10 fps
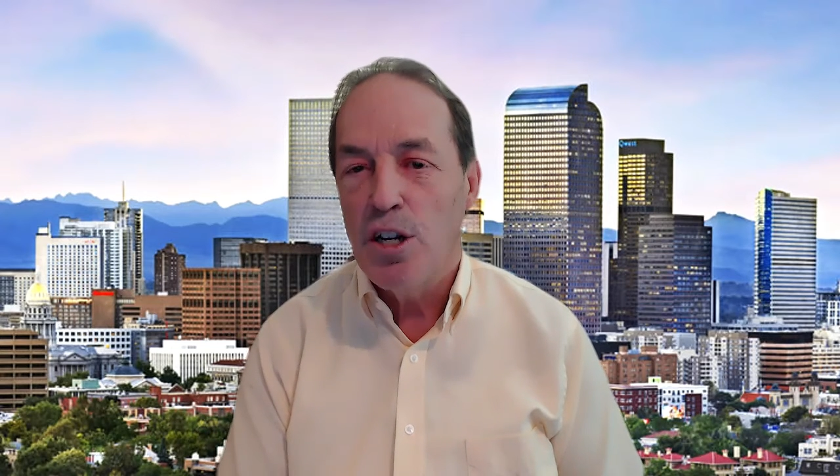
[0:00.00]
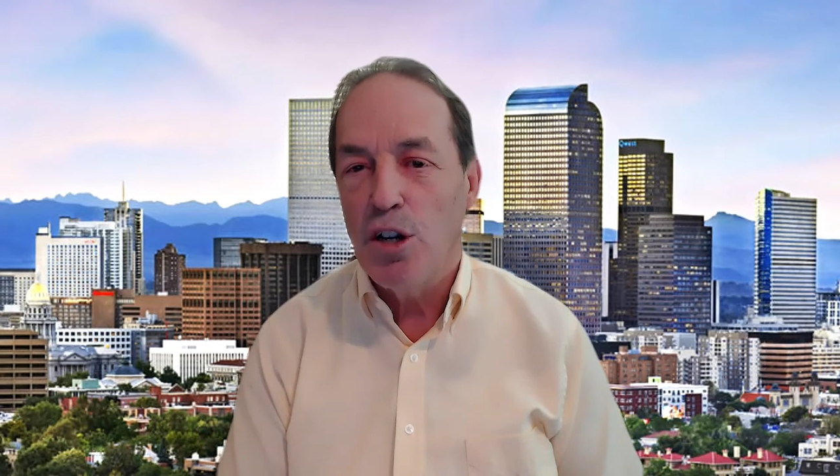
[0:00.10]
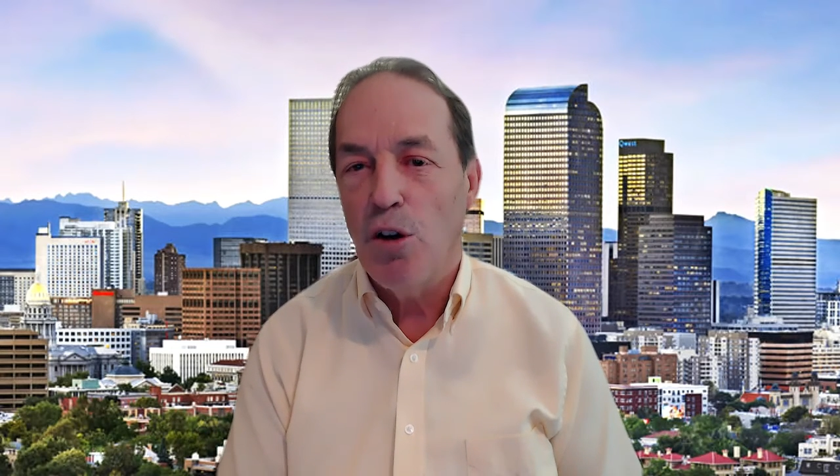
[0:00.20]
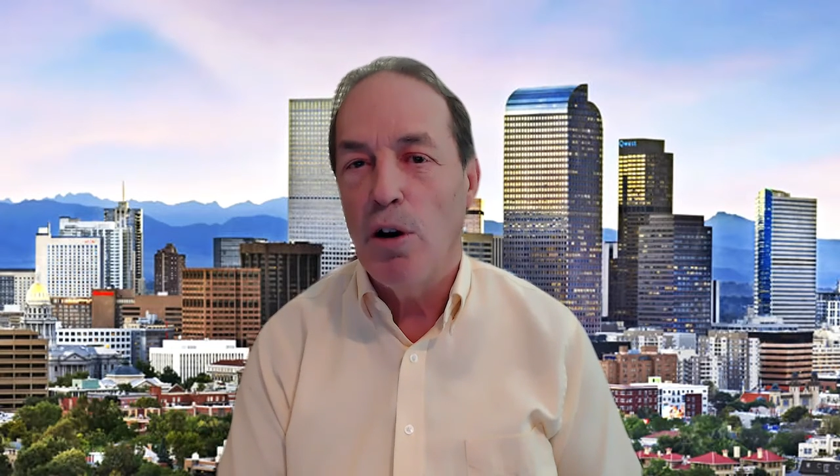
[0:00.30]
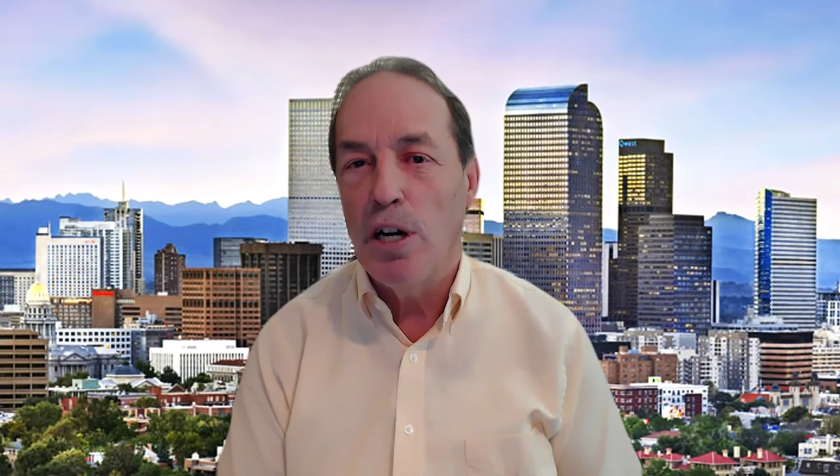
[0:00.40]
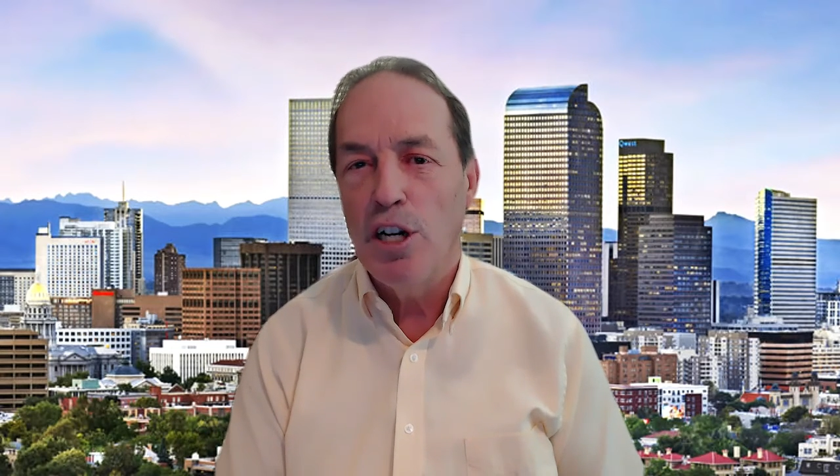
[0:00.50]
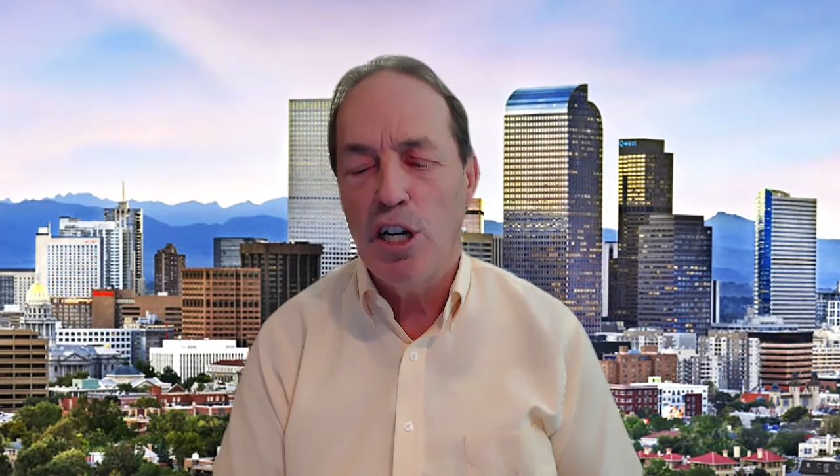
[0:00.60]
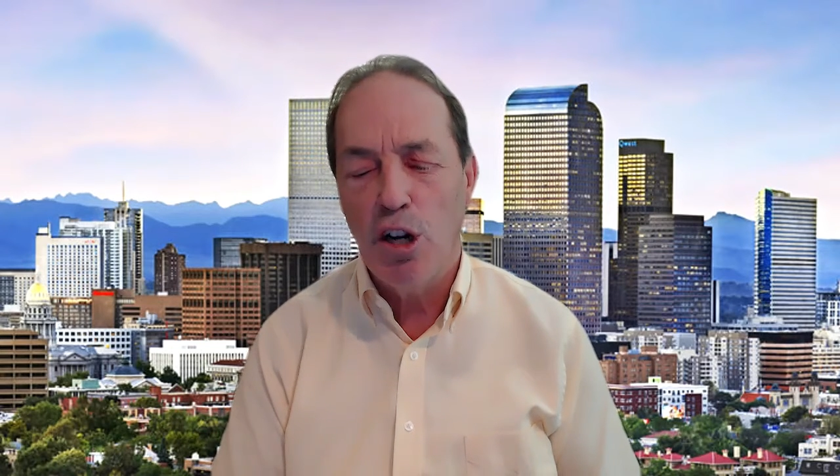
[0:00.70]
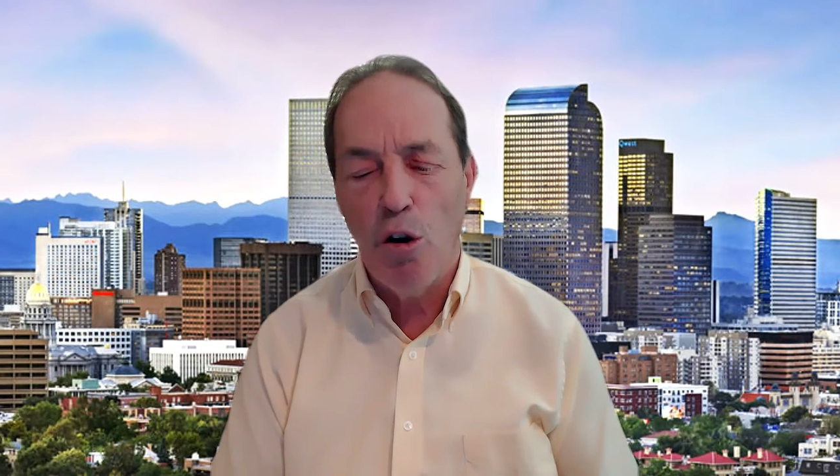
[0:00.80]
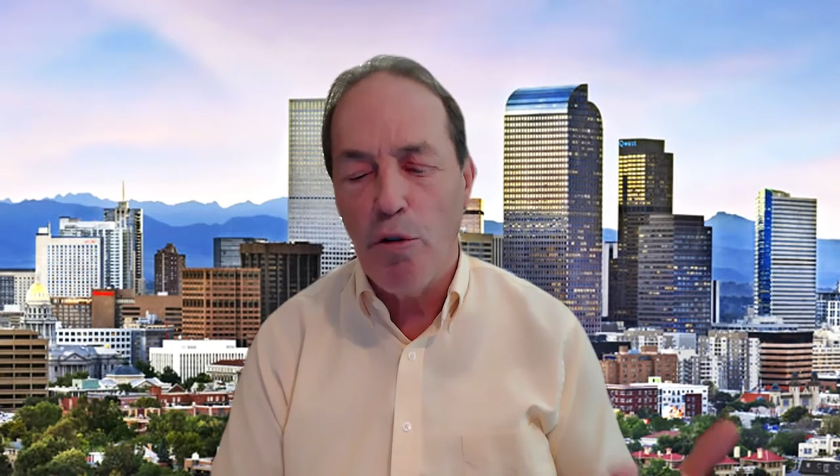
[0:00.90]
So
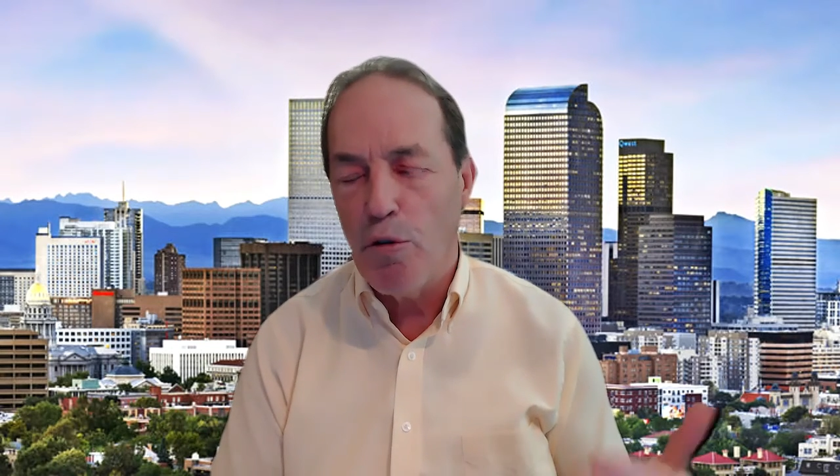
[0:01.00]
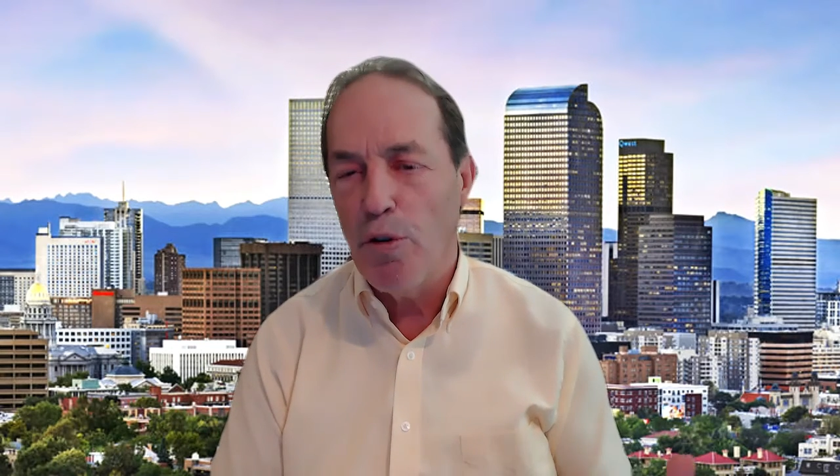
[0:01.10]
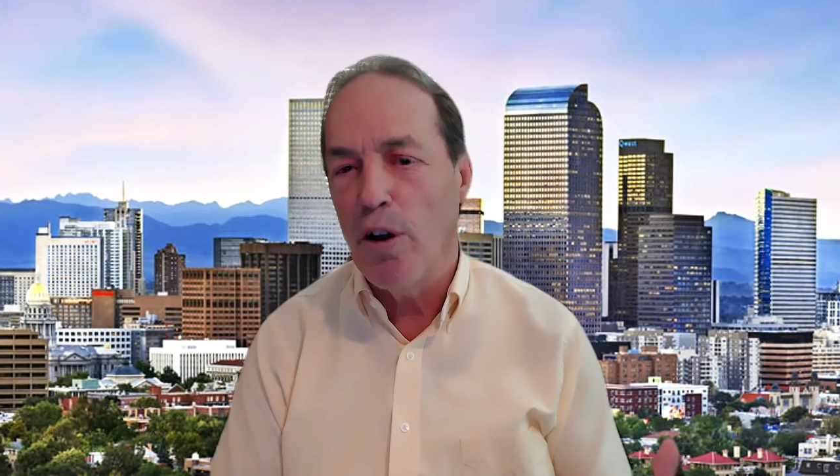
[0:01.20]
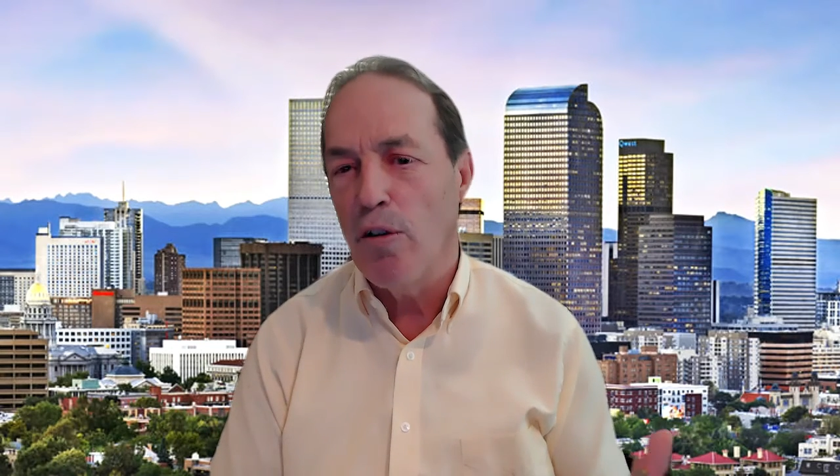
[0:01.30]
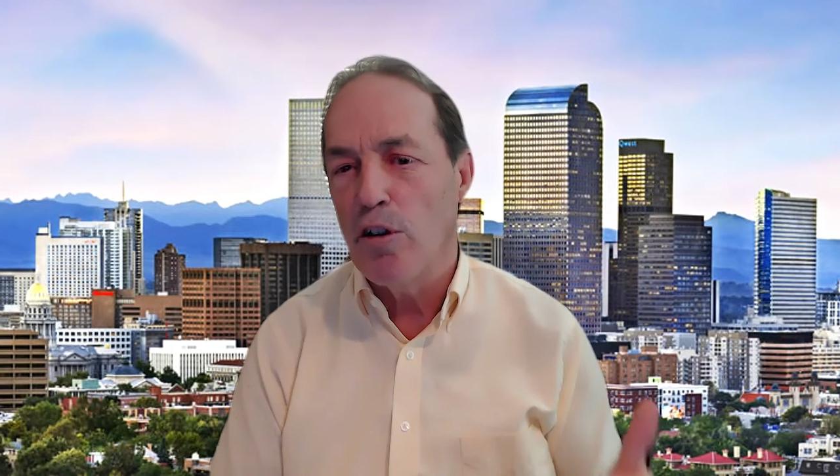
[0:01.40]
just go through there.